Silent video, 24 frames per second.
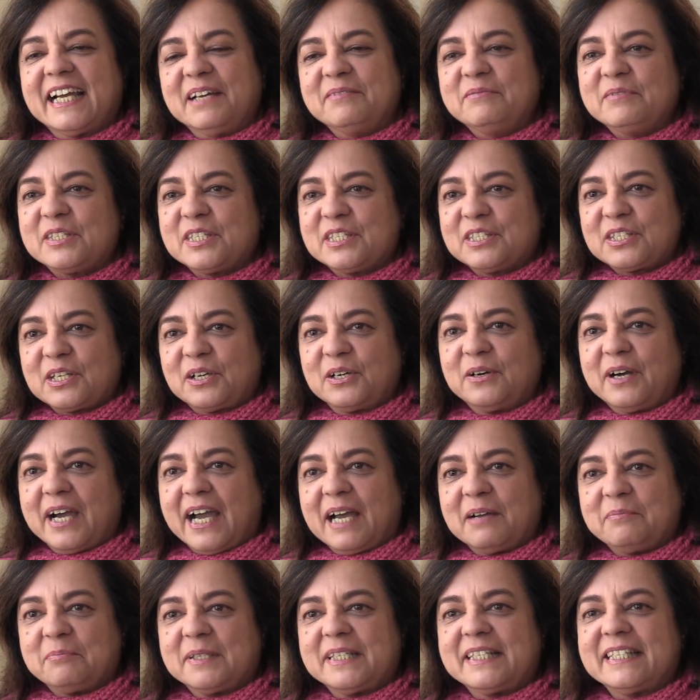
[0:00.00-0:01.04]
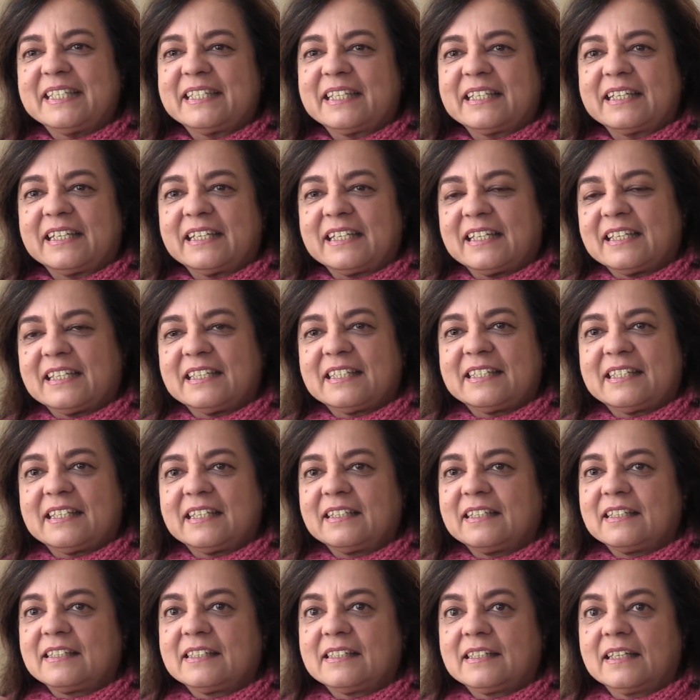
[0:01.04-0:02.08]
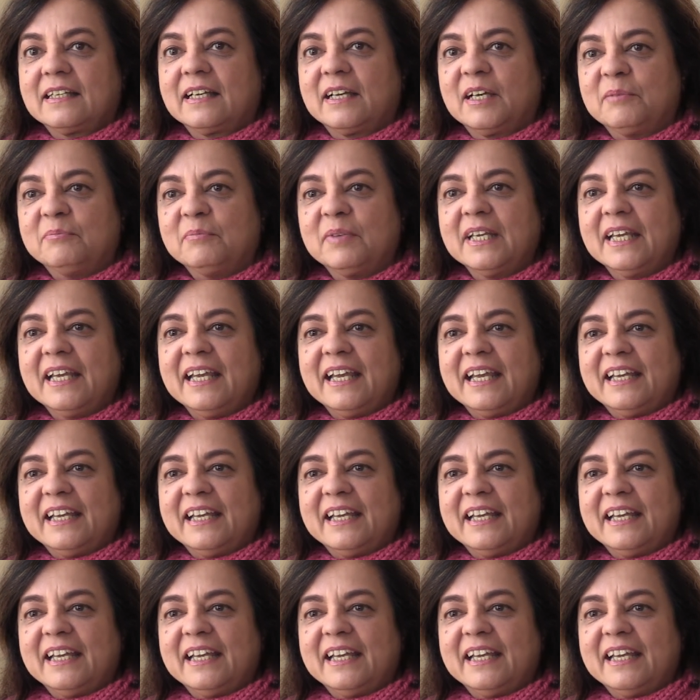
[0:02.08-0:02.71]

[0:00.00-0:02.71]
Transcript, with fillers: I'm so happy, uh, um,